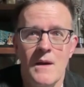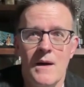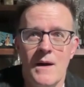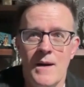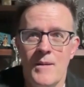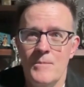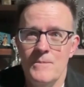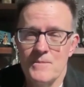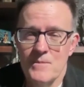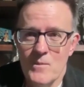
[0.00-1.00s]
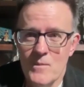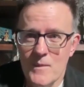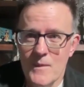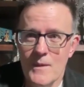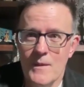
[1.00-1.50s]
Um,
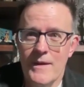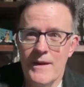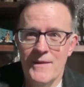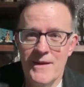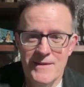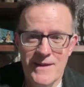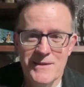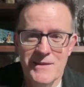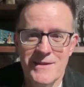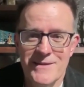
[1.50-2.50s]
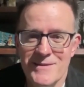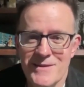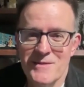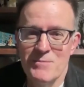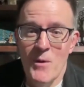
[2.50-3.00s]
yeah, that's
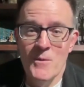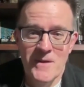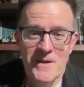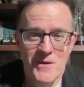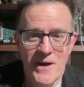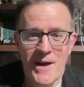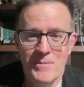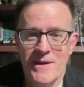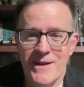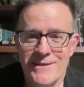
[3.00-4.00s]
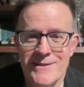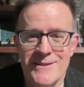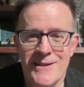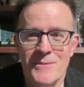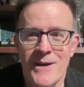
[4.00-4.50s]
because both things are happening at the
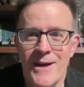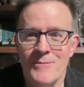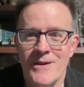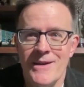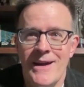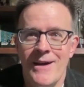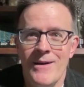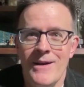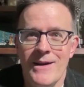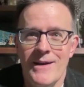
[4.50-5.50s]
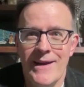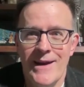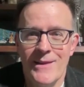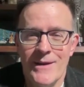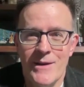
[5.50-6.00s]
same time right now. Yeah,
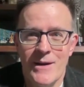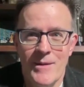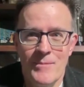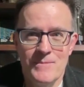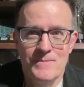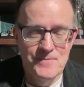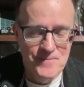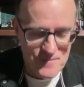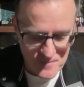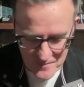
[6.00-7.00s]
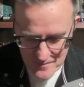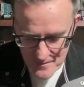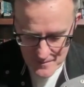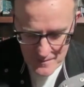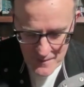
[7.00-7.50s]
like
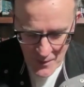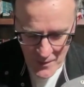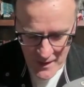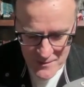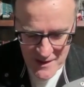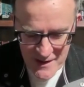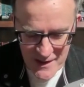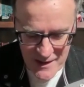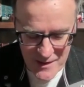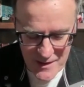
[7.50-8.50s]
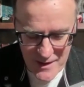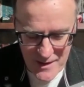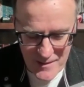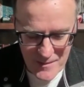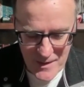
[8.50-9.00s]
when I was a kid,
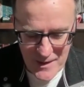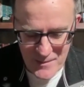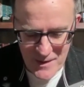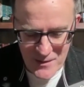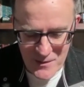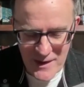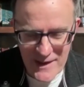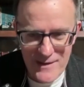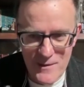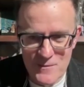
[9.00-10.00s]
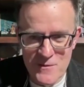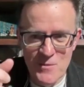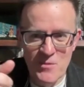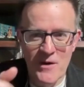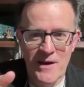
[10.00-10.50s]
my uncle had a little
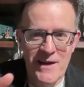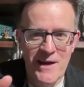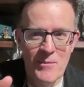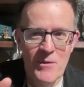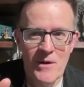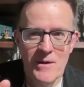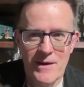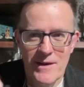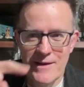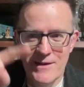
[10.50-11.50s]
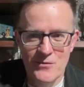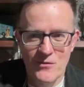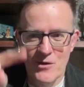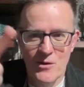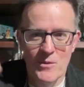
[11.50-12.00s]
Super 8 camera, and each
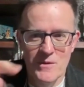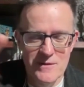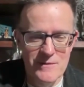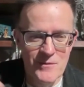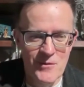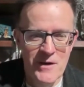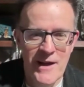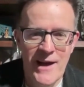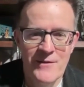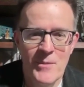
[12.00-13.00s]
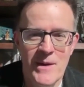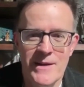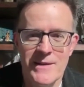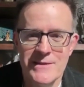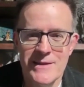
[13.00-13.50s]
reel was 3.5
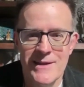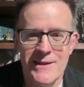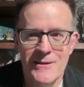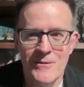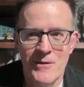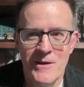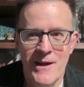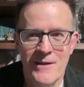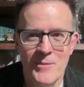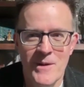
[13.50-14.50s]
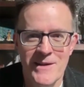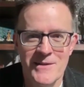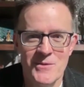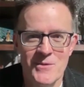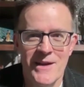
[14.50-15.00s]
minutes, and on that 3.5
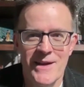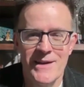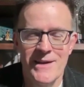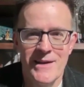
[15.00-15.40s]
minutes, you get